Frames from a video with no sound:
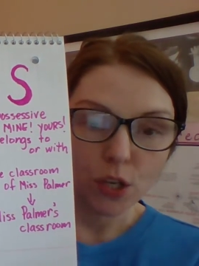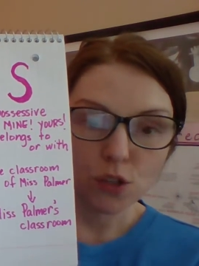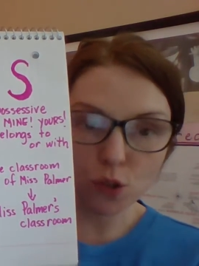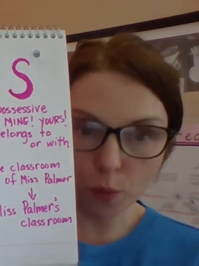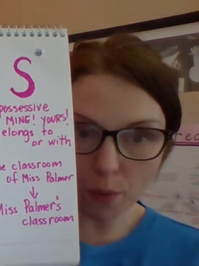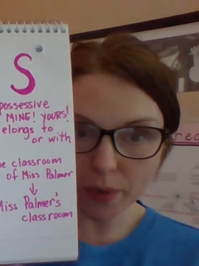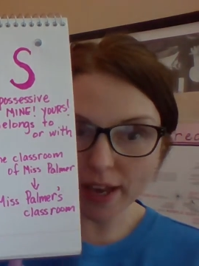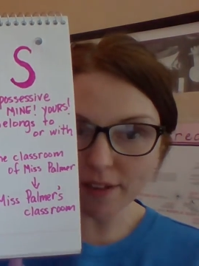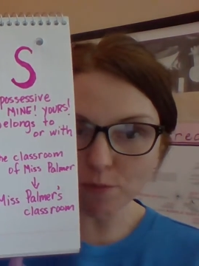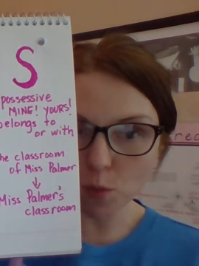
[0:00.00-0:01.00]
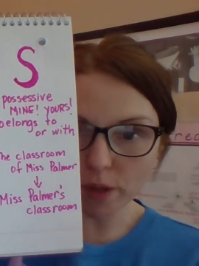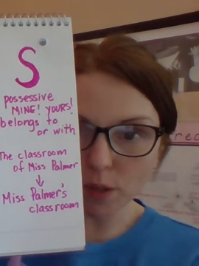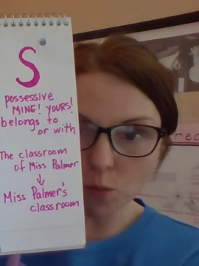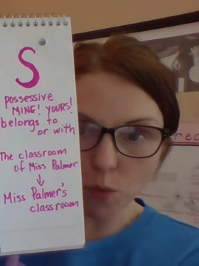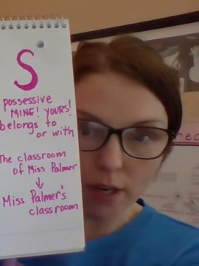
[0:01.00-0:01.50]
So when we have more
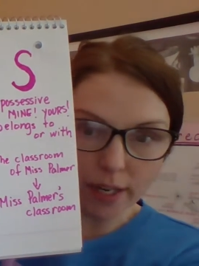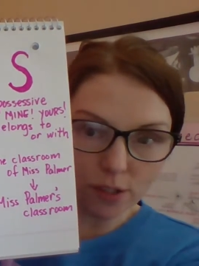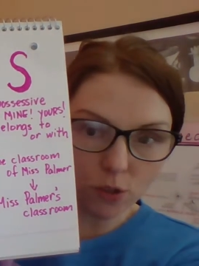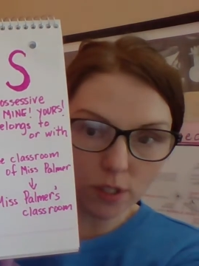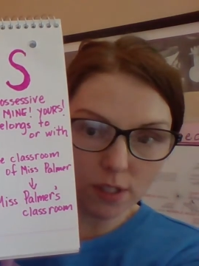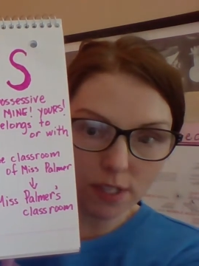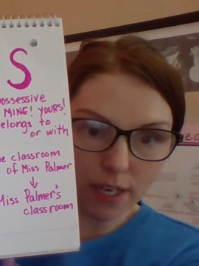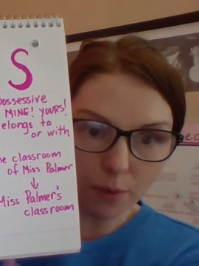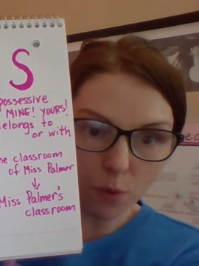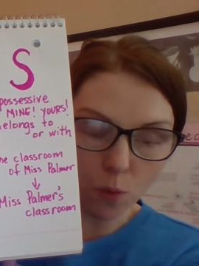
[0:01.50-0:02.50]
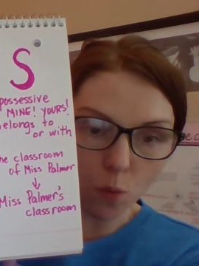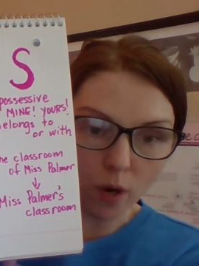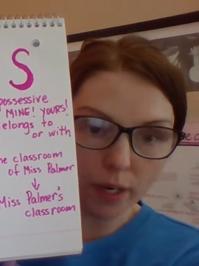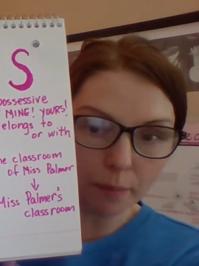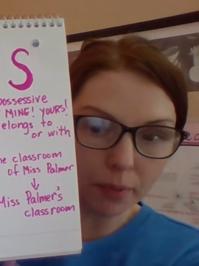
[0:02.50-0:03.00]
than one, as you can see I wrote
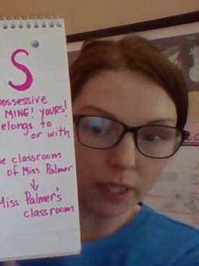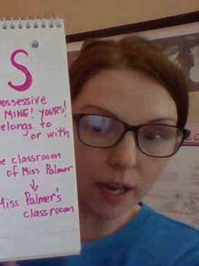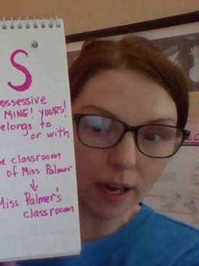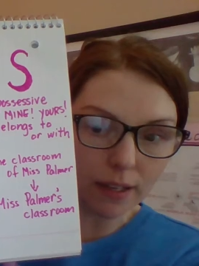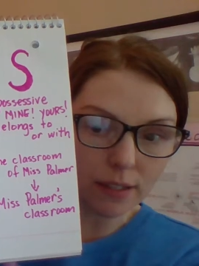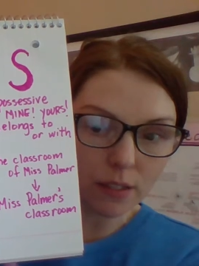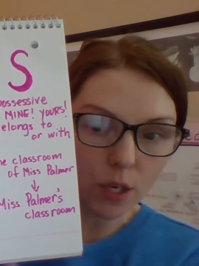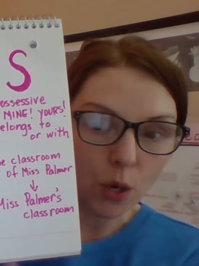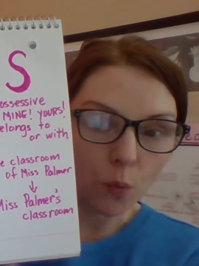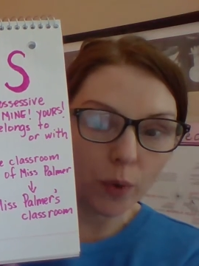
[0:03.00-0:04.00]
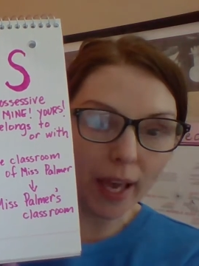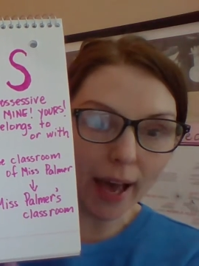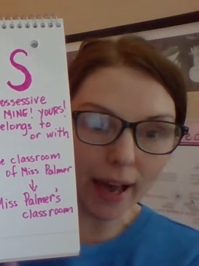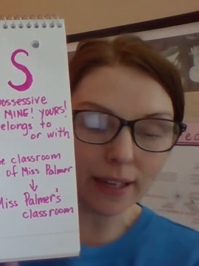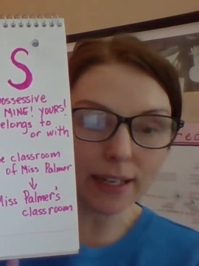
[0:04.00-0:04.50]
1 plus, we
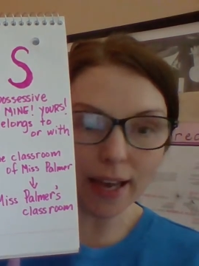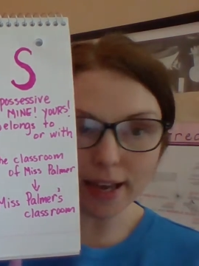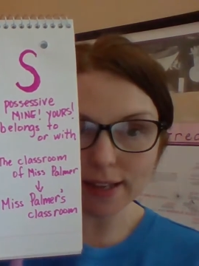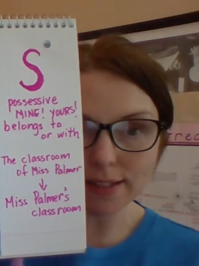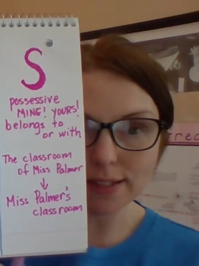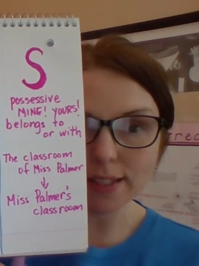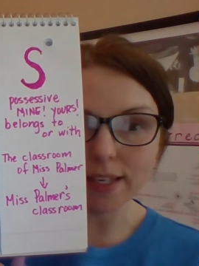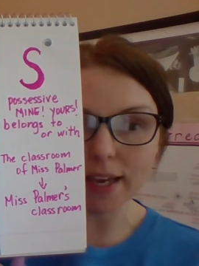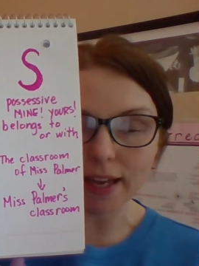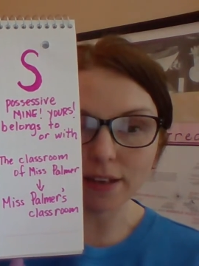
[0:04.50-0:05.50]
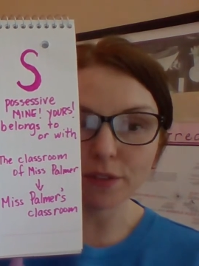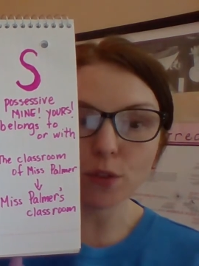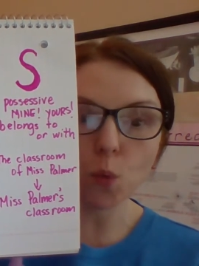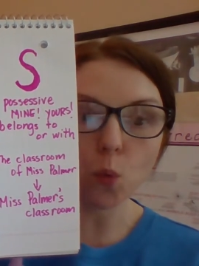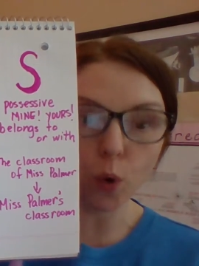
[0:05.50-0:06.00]
add an S to the end of
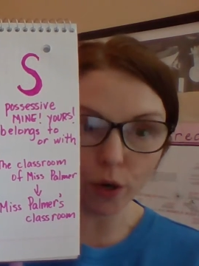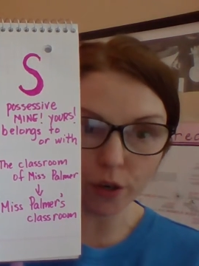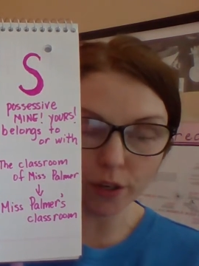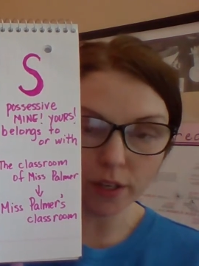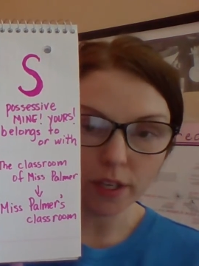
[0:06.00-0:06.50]
the word